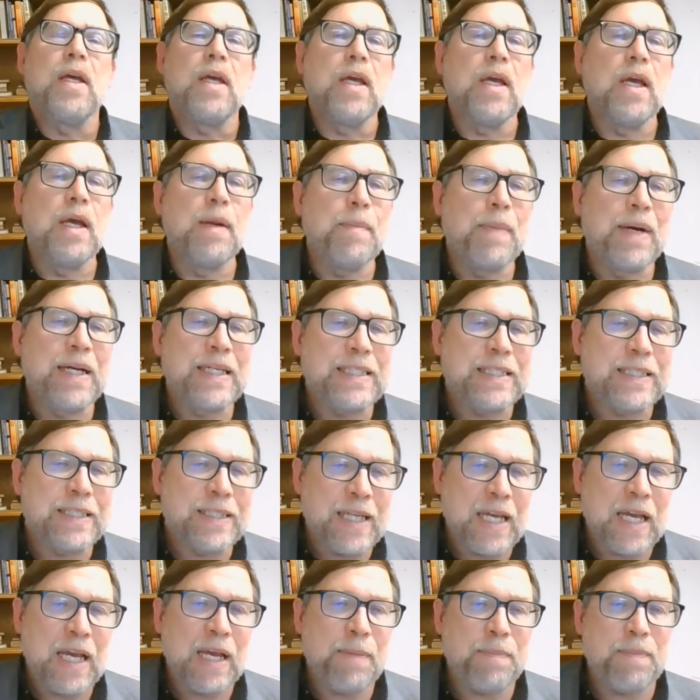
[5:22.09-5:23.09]
It might
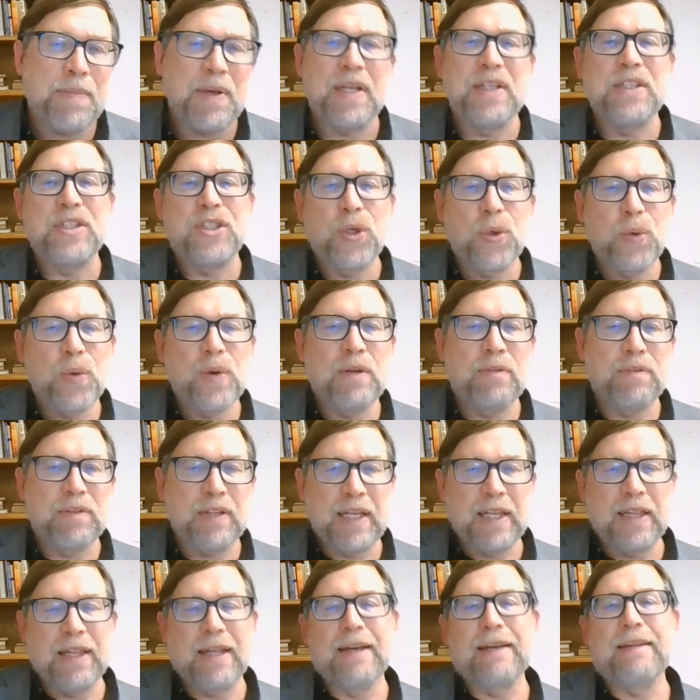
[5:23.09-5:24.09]
seem
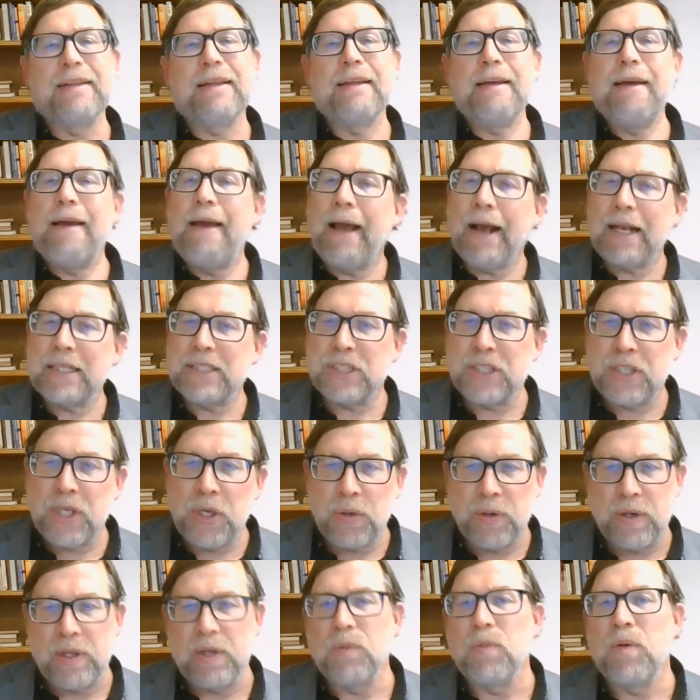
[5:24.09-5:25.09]
intuitively like
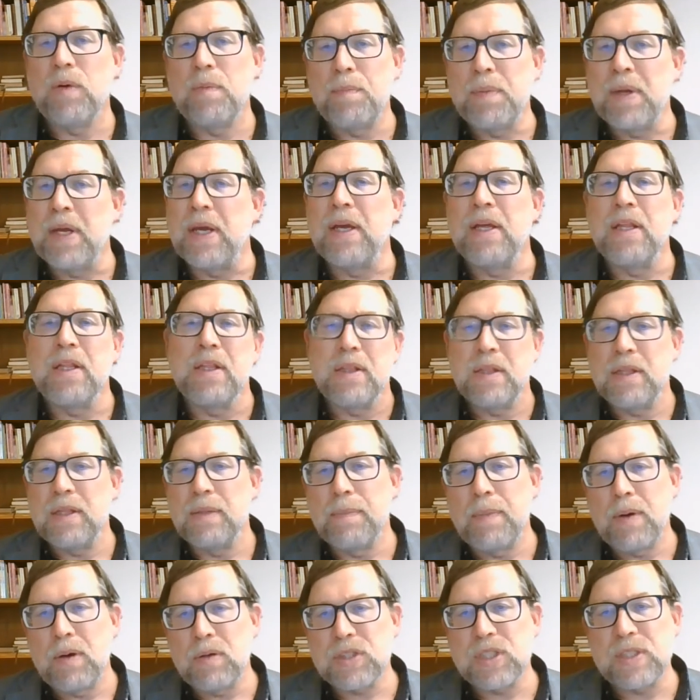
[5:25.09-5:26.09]
executing would be the
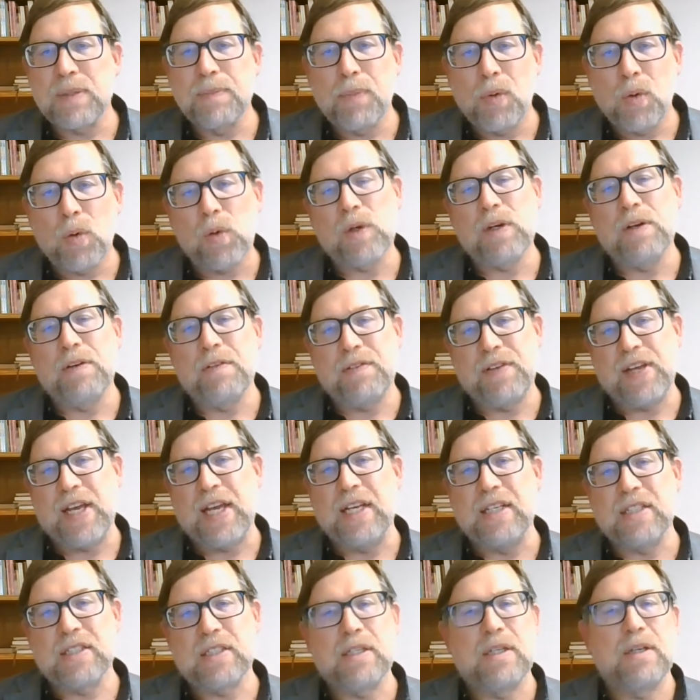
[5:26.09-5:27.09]
most important
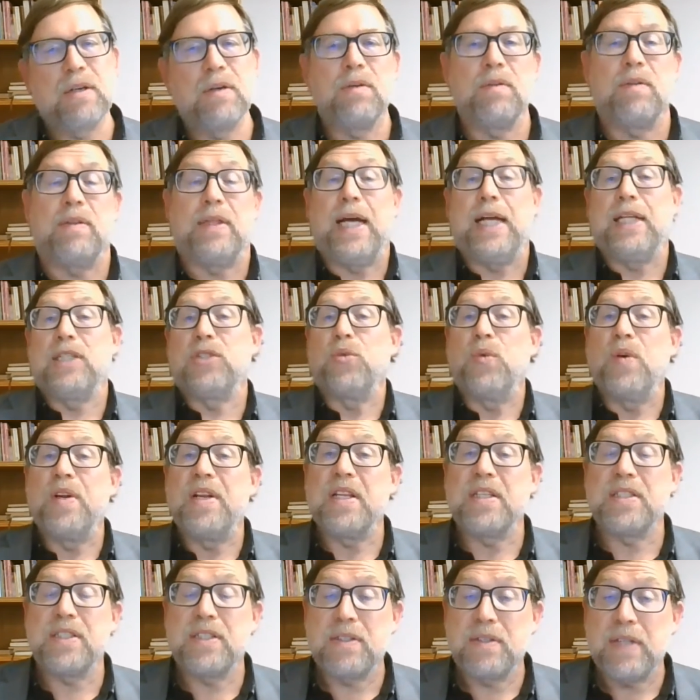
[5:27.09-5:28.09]
phase. That's when
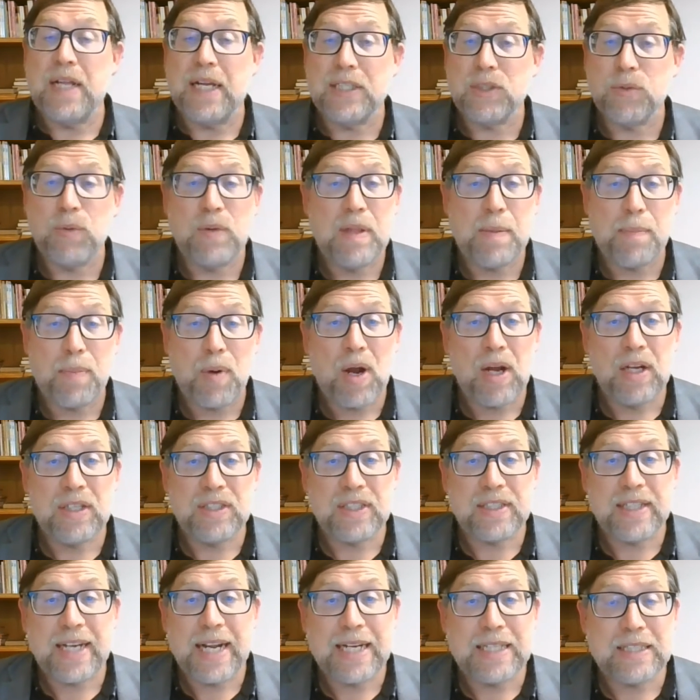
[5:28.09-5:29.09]
the
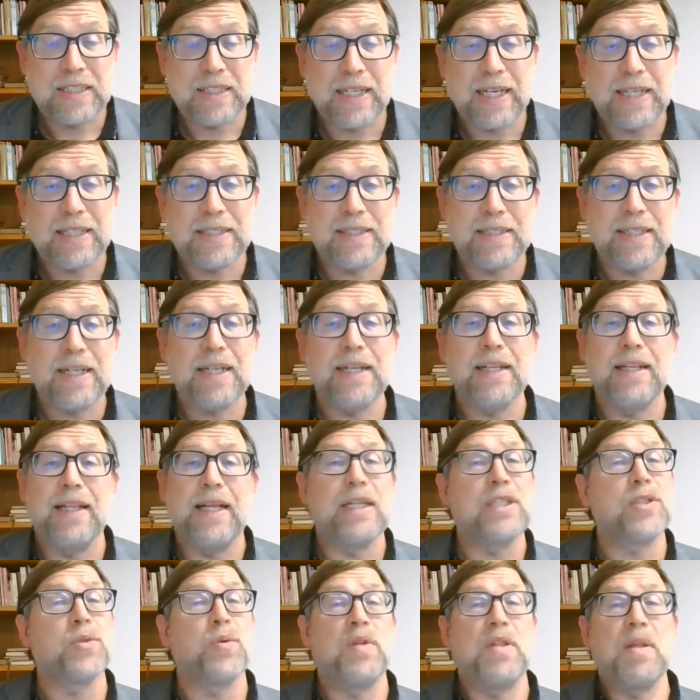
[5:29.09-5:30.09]
project actually gets done.
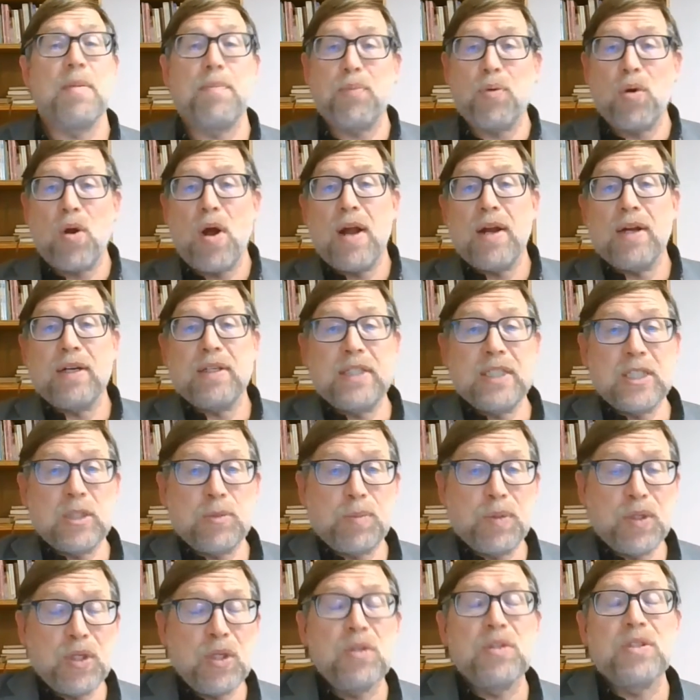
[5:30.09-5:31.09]
That's when the product is
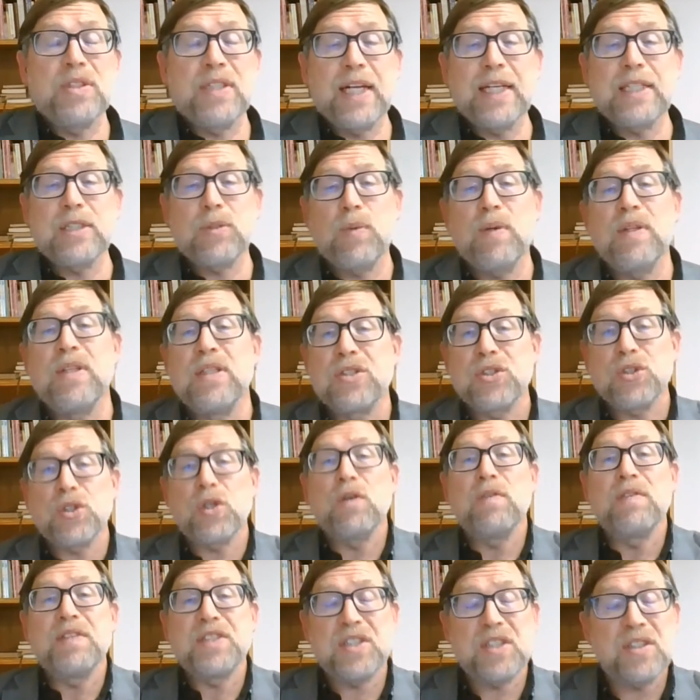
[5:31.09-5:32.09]
produced. That's when the
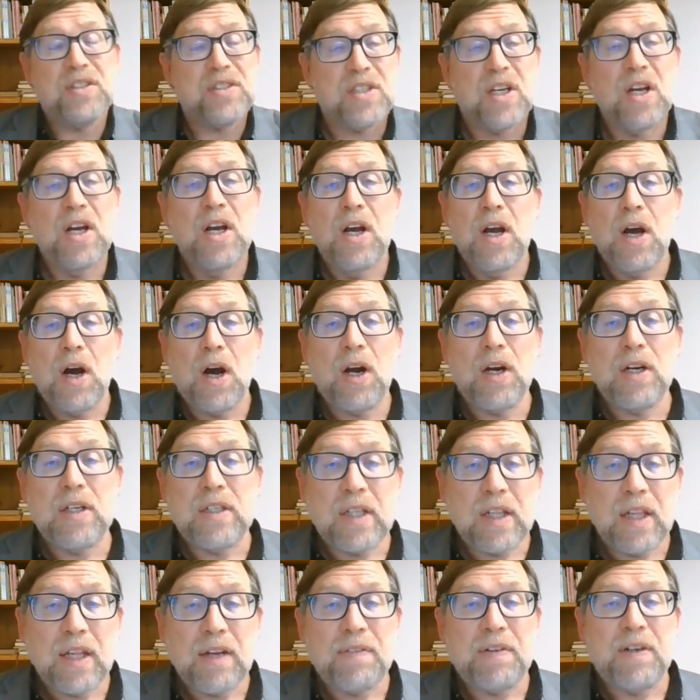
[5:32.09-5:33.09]
services are
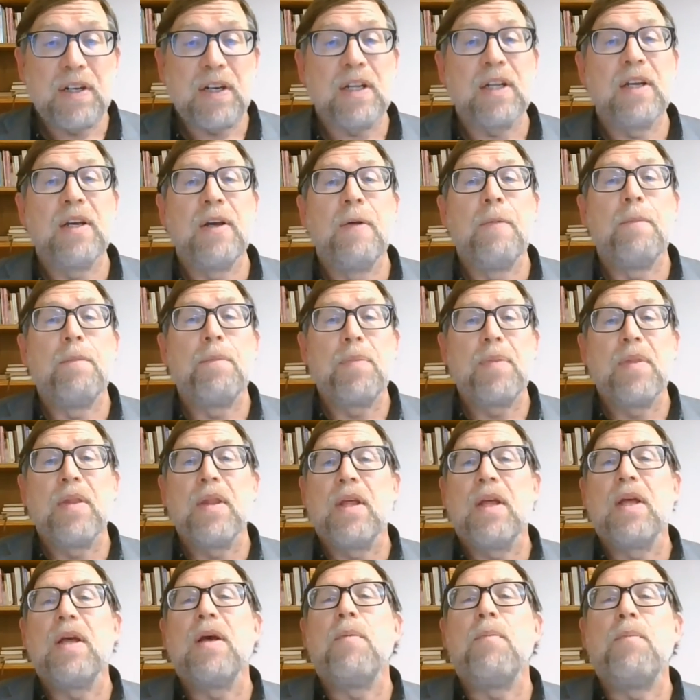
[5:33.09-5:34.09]
delivered.
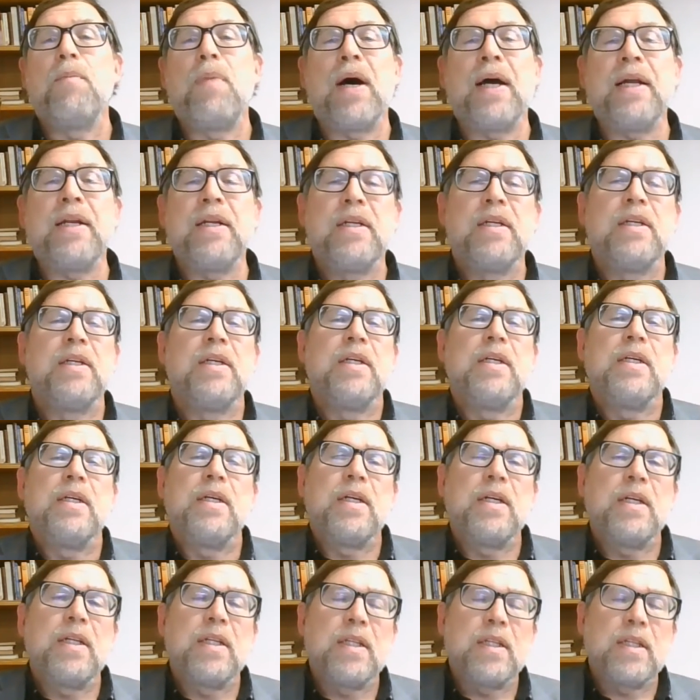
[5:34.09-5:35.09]
But
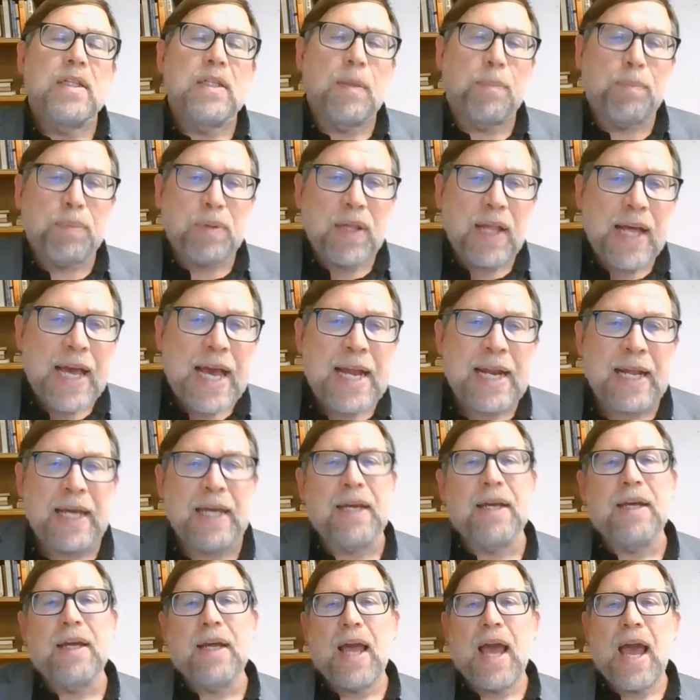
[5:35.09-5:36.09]
the
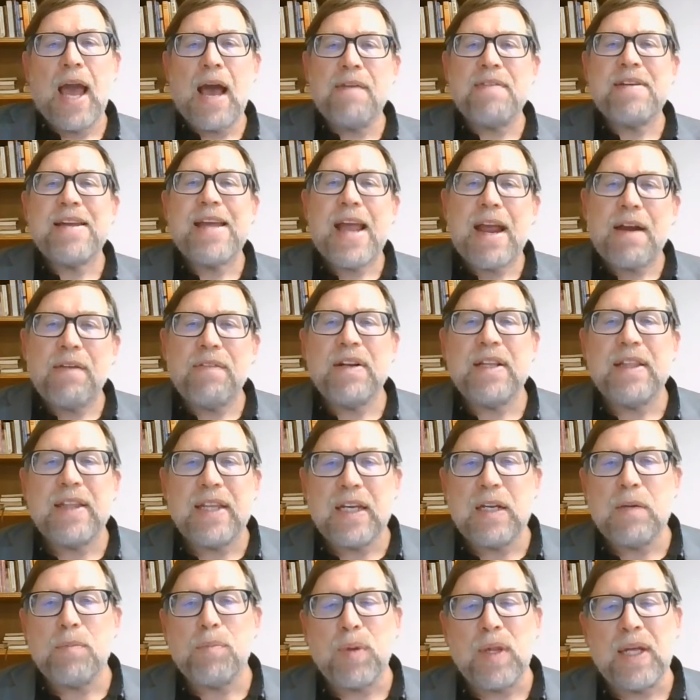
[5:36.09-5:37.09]
planning, having everything
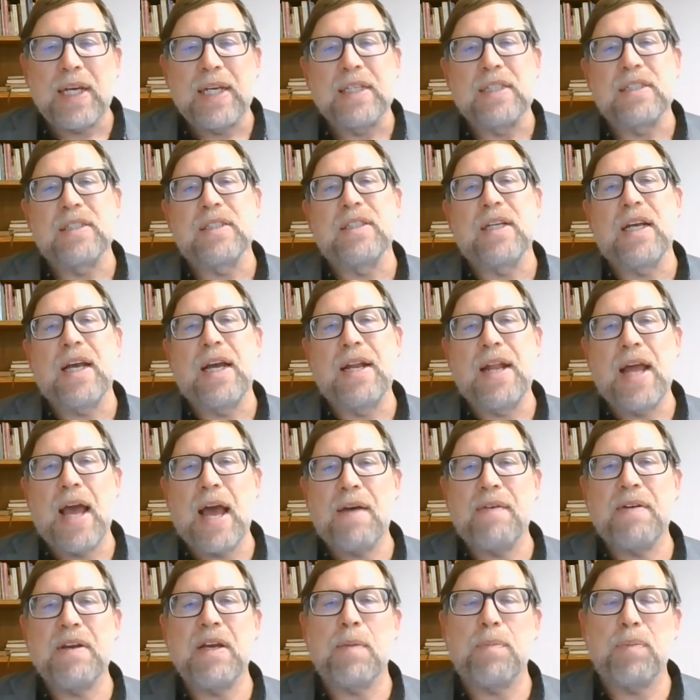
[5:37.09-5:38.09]
in place and
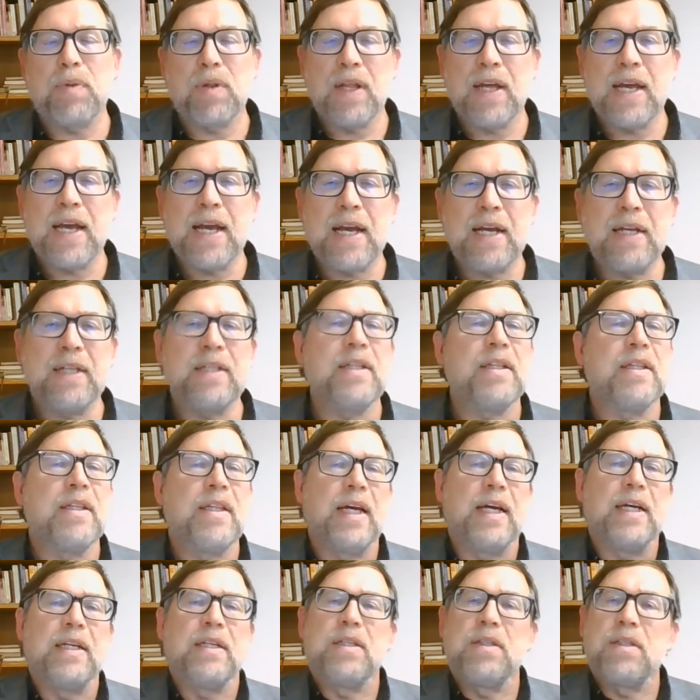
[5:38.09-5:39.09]
having a plan
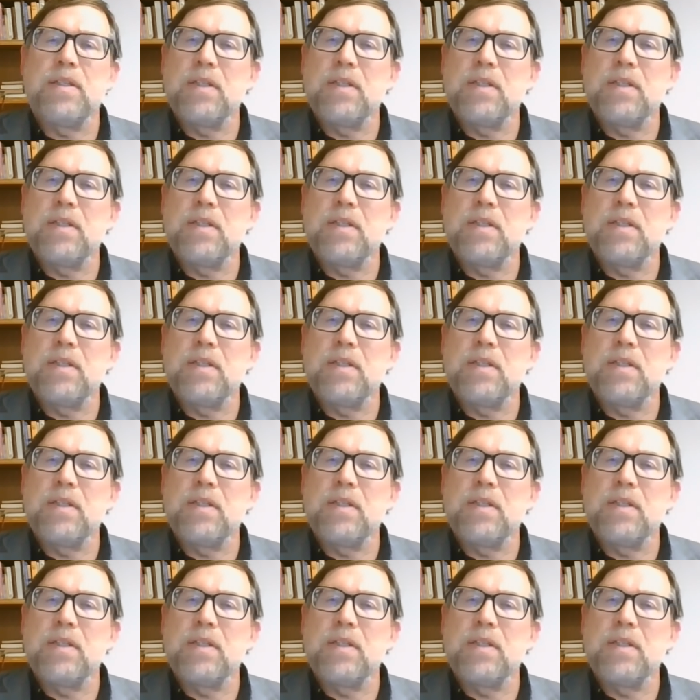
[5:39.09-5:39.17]
that